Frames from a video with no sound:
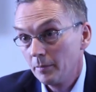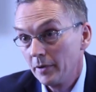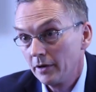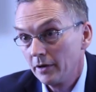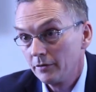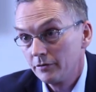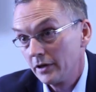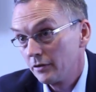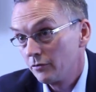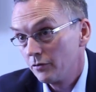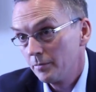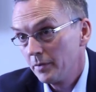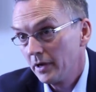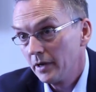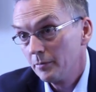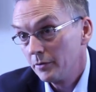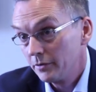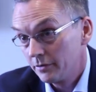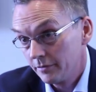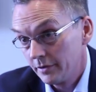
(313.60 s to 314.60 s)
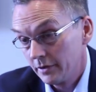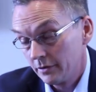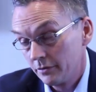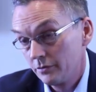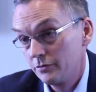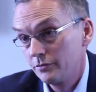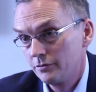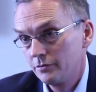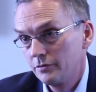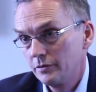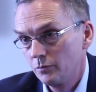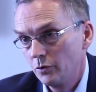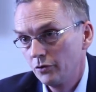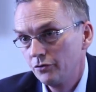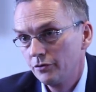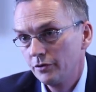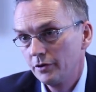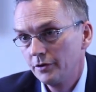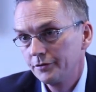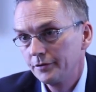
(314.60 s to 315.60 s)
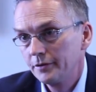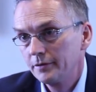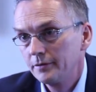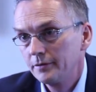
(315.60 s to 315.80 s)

debt repayment, if that's what you're asking.